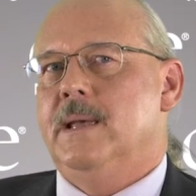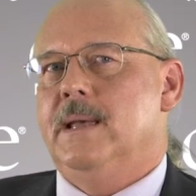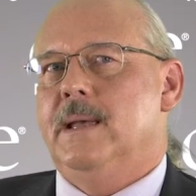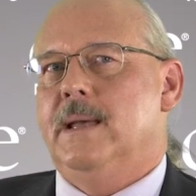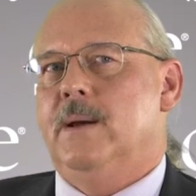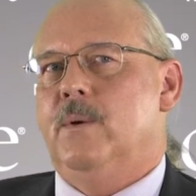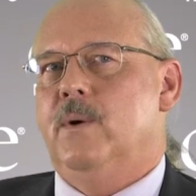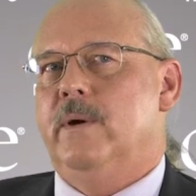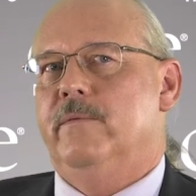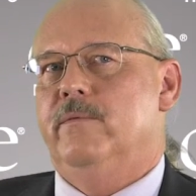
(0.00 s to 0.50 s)

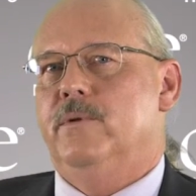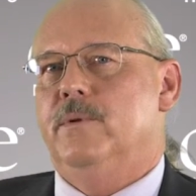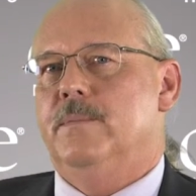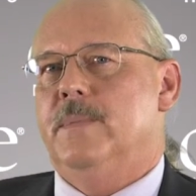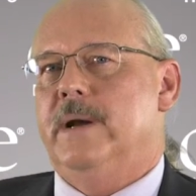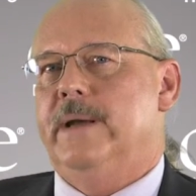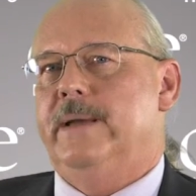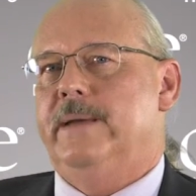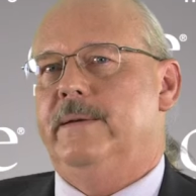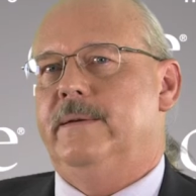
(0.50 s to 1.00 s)
However,
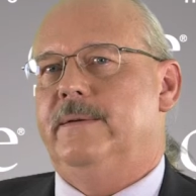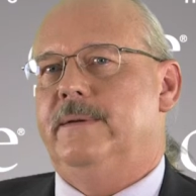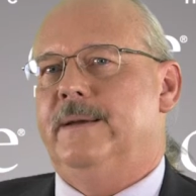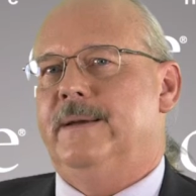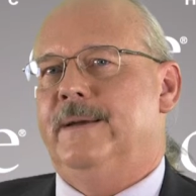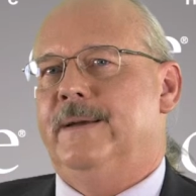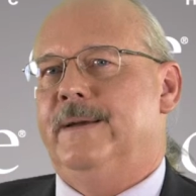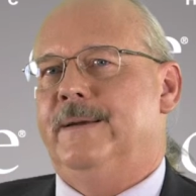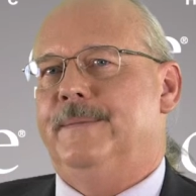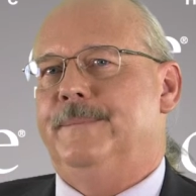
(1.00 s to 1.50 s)

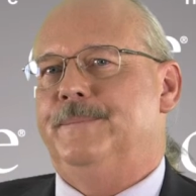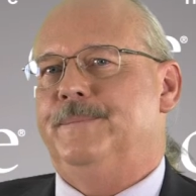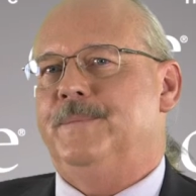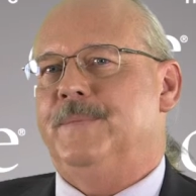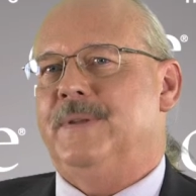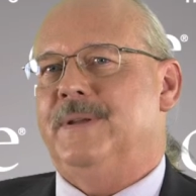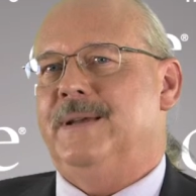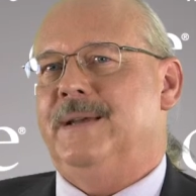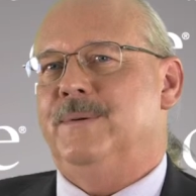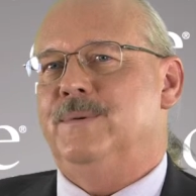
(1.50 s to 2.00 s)

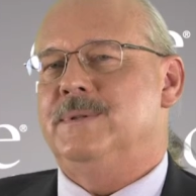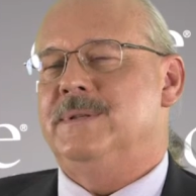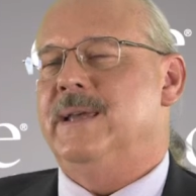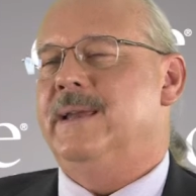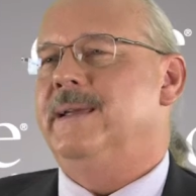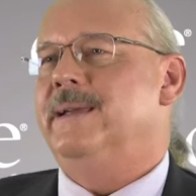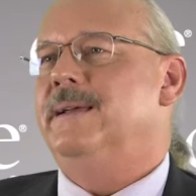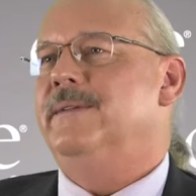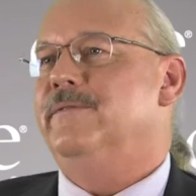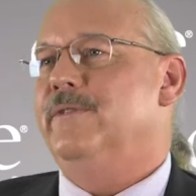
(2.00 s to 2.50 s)
I was
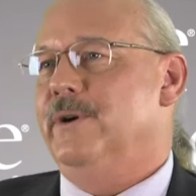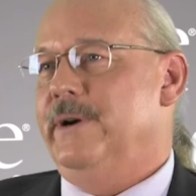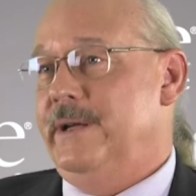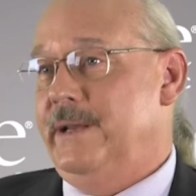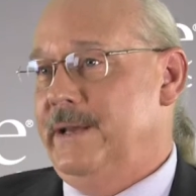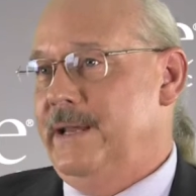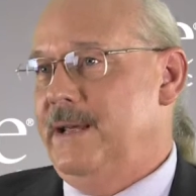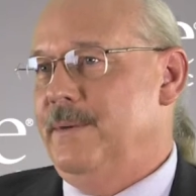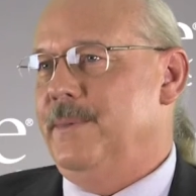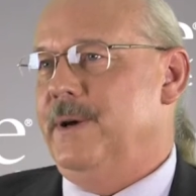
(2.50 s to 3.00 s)
getting very
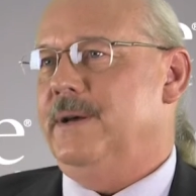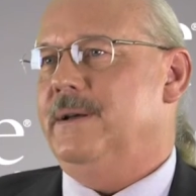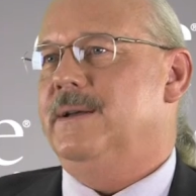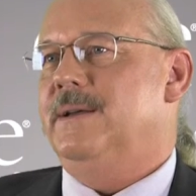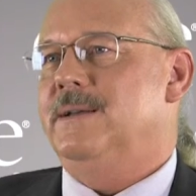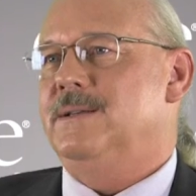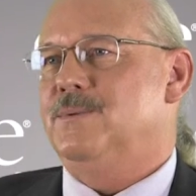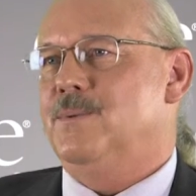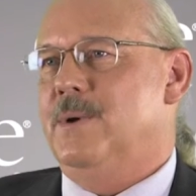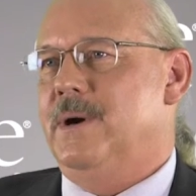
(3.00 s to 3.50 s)
anemic
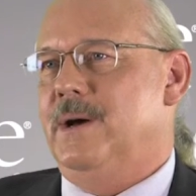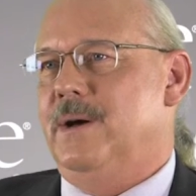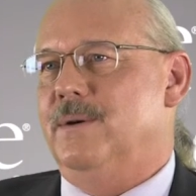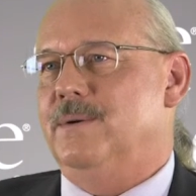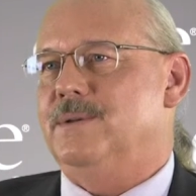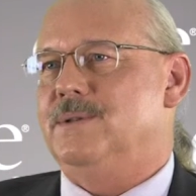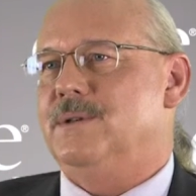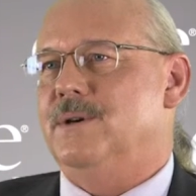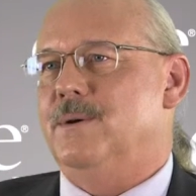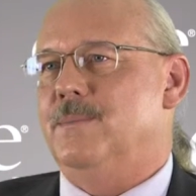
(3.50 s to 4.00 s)
as well,
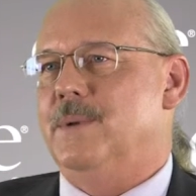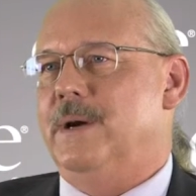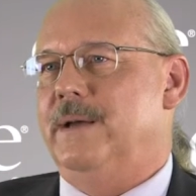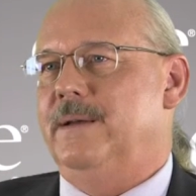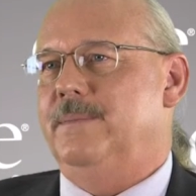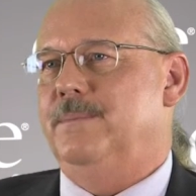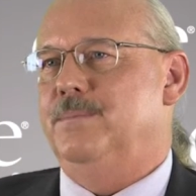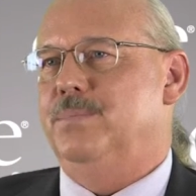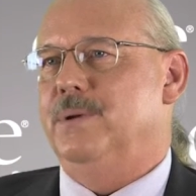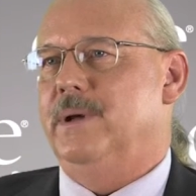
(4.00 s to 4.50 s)
so
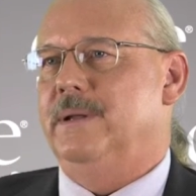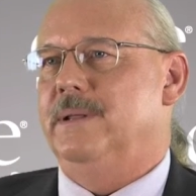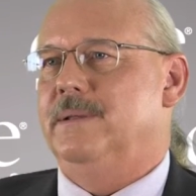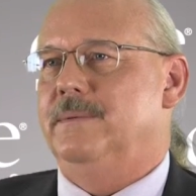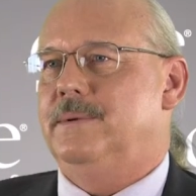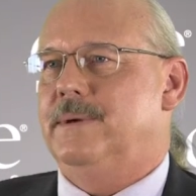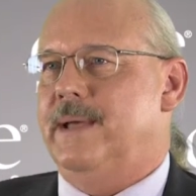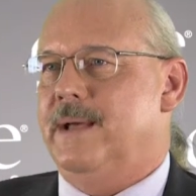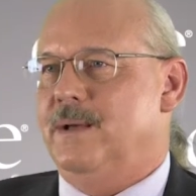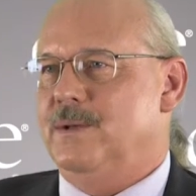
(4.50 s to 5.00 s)
my
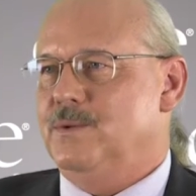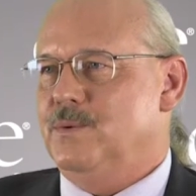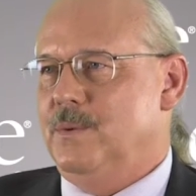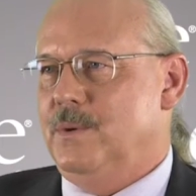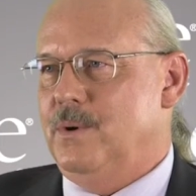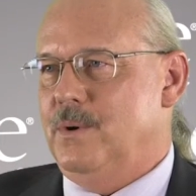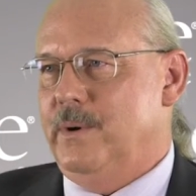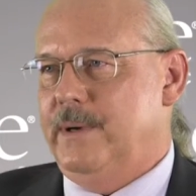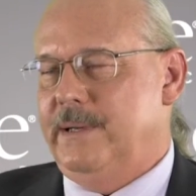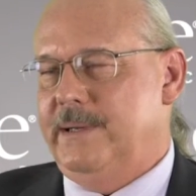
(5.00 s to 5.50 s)
blood counts were
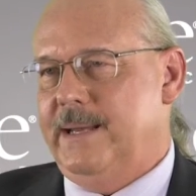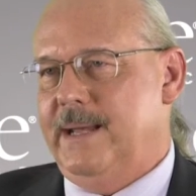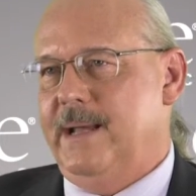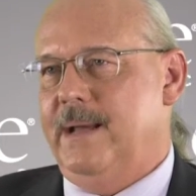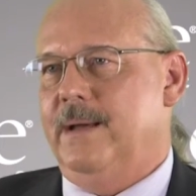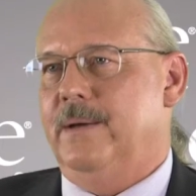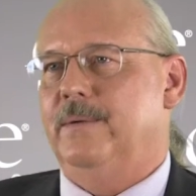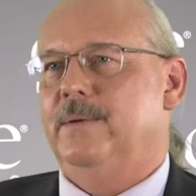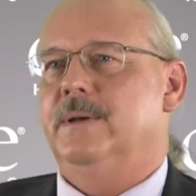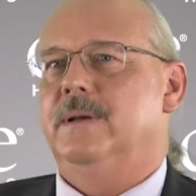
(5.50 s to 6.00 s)
going
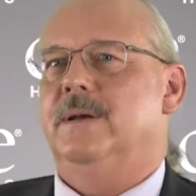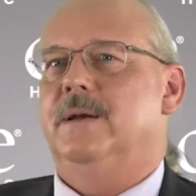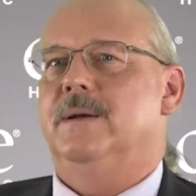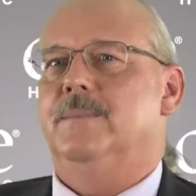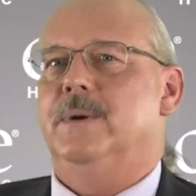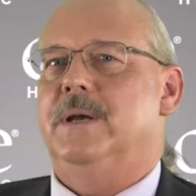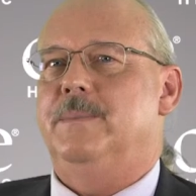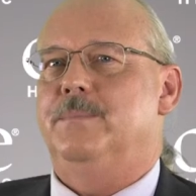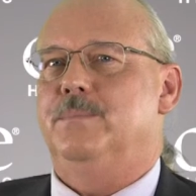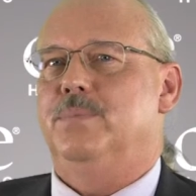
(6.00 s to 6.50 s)
down,
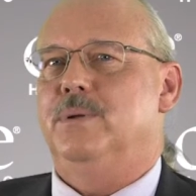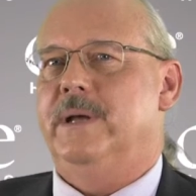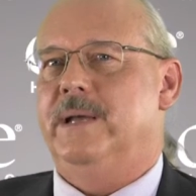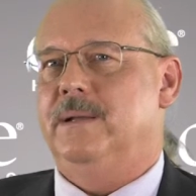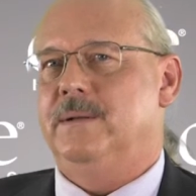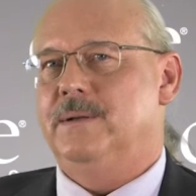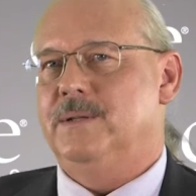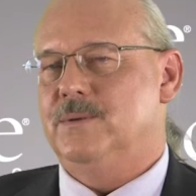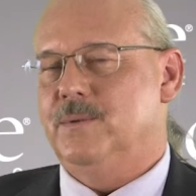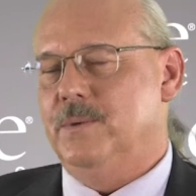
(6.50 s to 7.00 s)
my
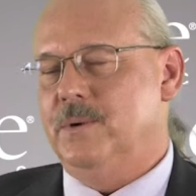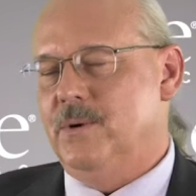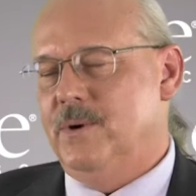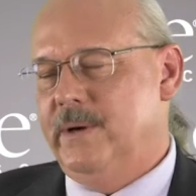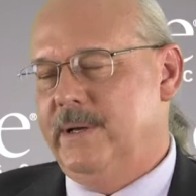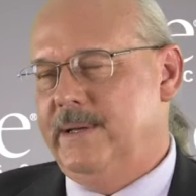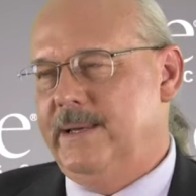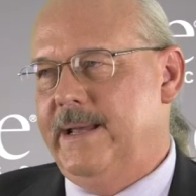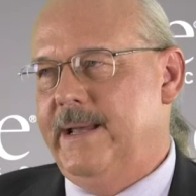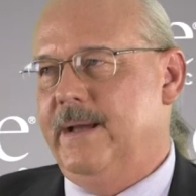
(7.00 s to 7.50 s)
platelets were
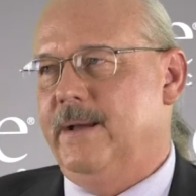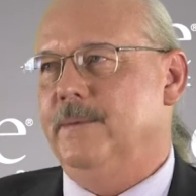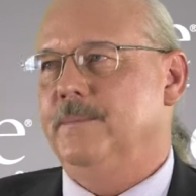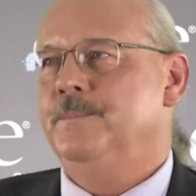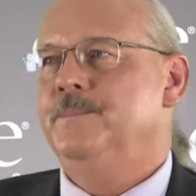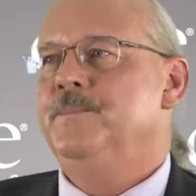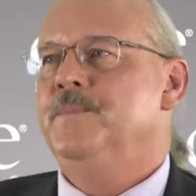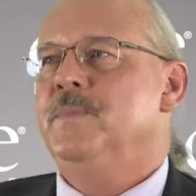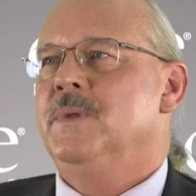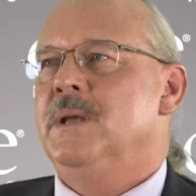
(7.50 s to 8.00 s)
going down.
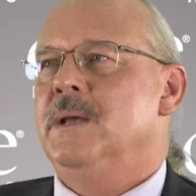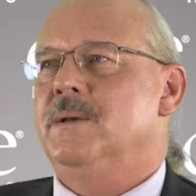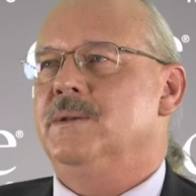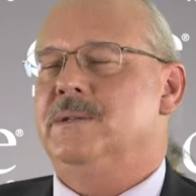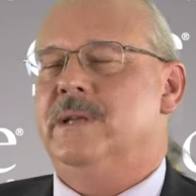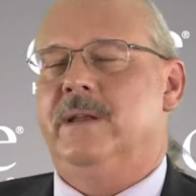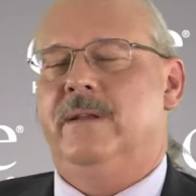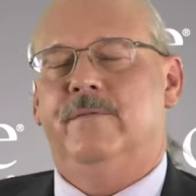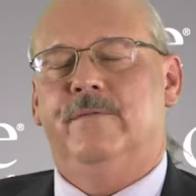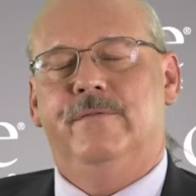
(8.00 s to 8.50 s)
I was
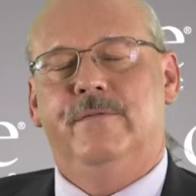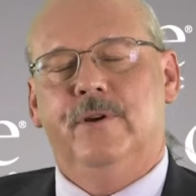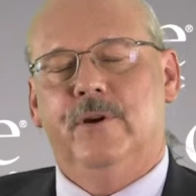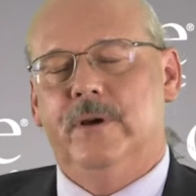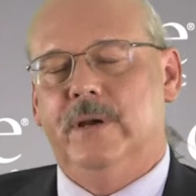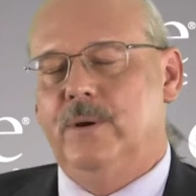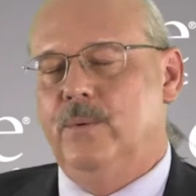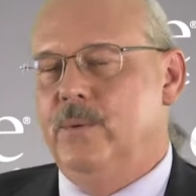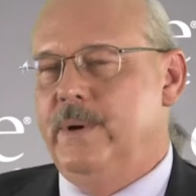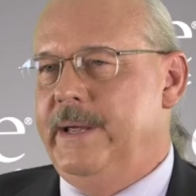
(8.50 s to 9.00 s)
getting
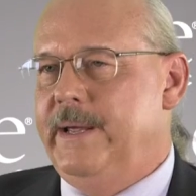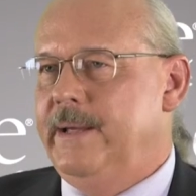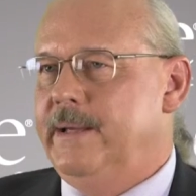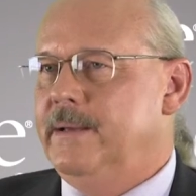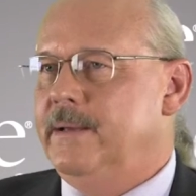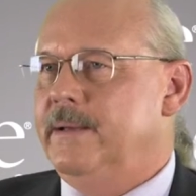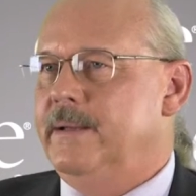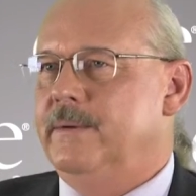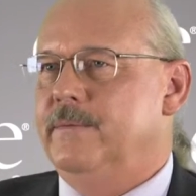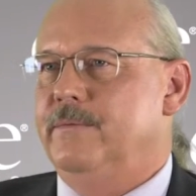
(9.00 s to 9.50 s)
very
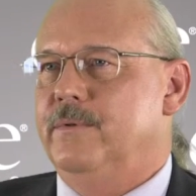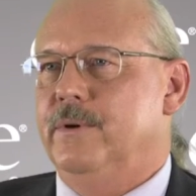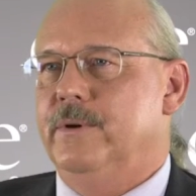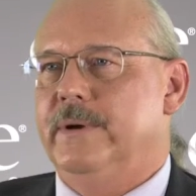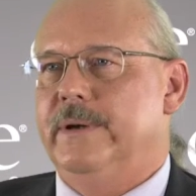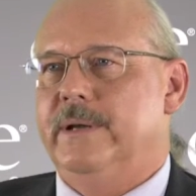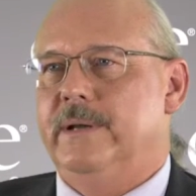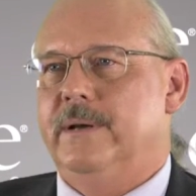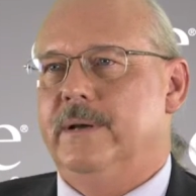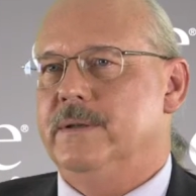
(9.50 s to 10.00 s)
weak, and
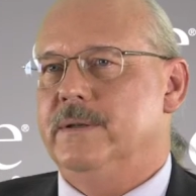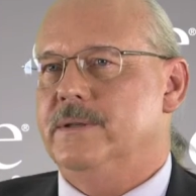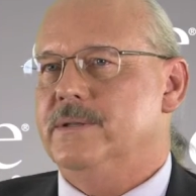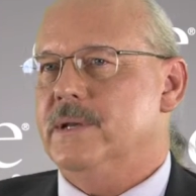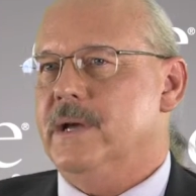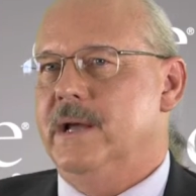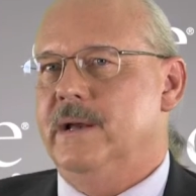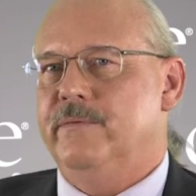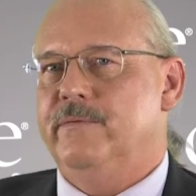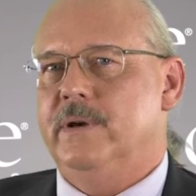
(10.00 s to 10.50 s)
the
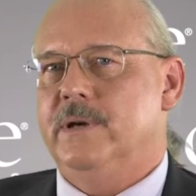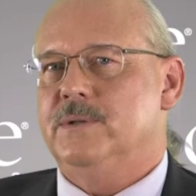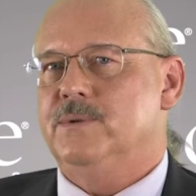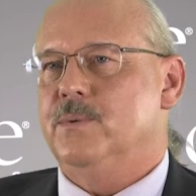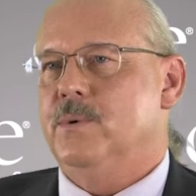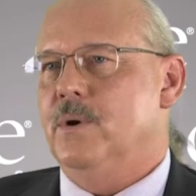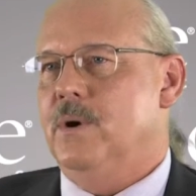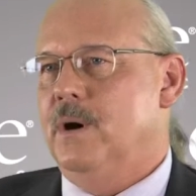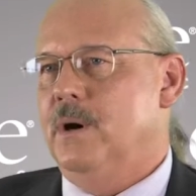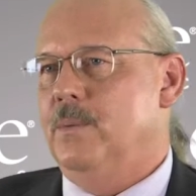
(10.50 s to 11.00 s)
side effects
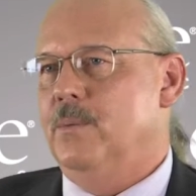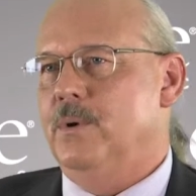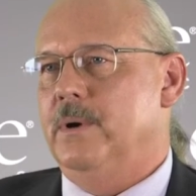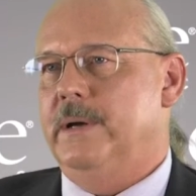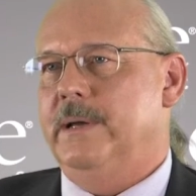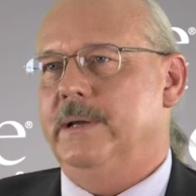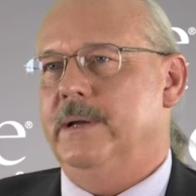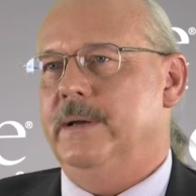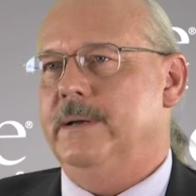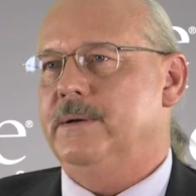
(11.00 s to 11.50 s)
were horrible.
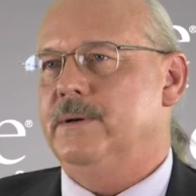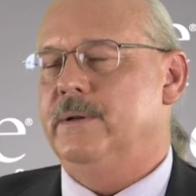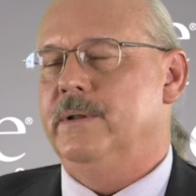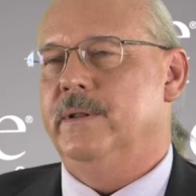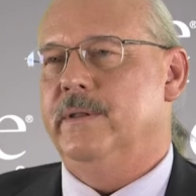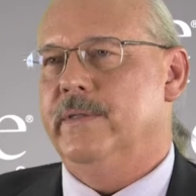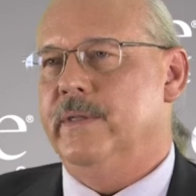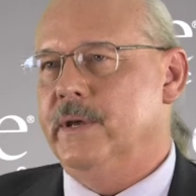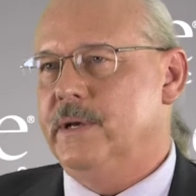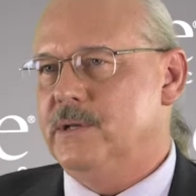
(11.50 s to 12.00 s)
I
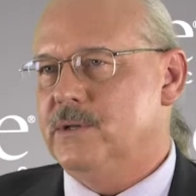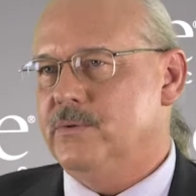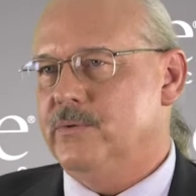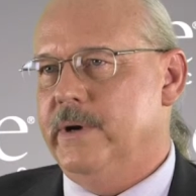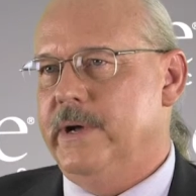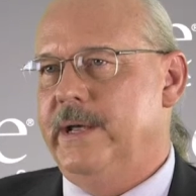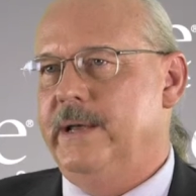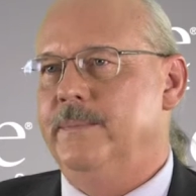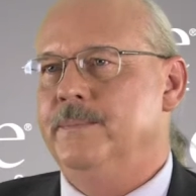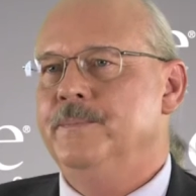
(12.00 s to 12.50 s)
couldn't think
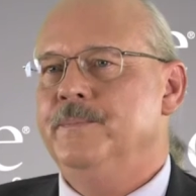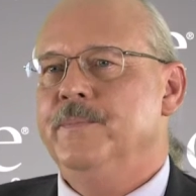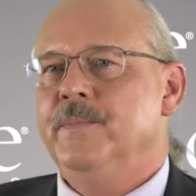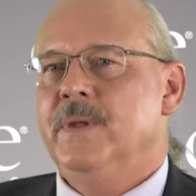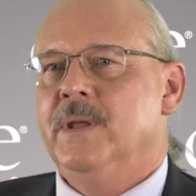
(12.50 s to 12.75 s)
straight.